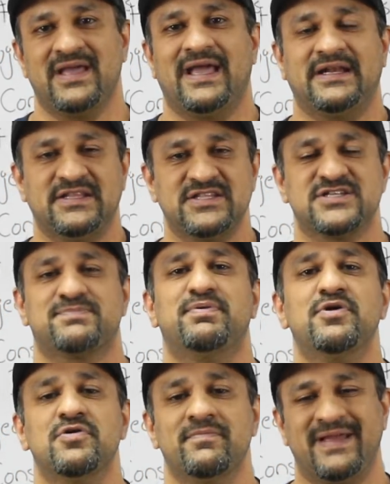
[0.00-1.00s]
And in this
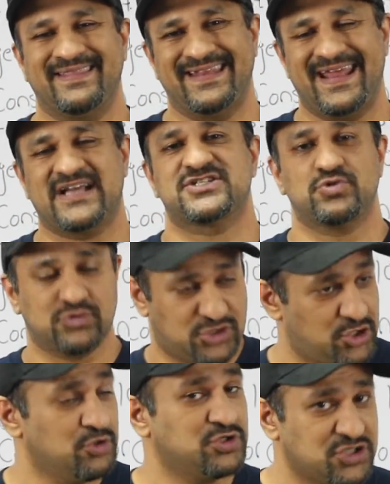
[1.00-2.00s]
boom, in the next
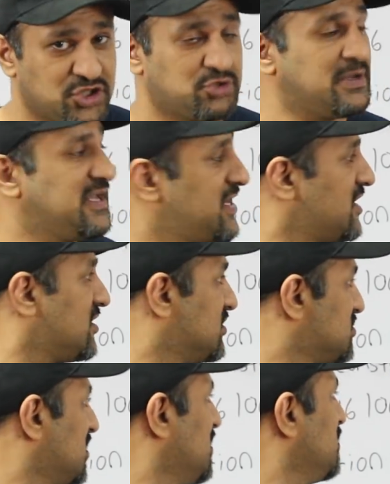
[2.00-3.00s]
2 to 3
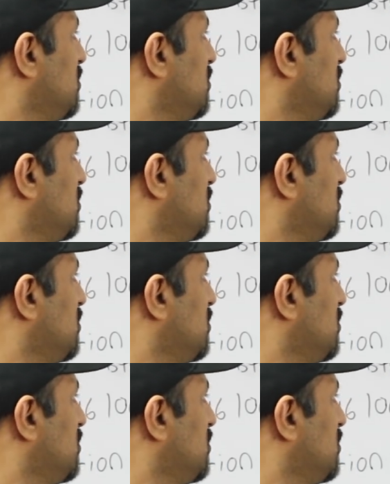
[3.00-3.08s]
years,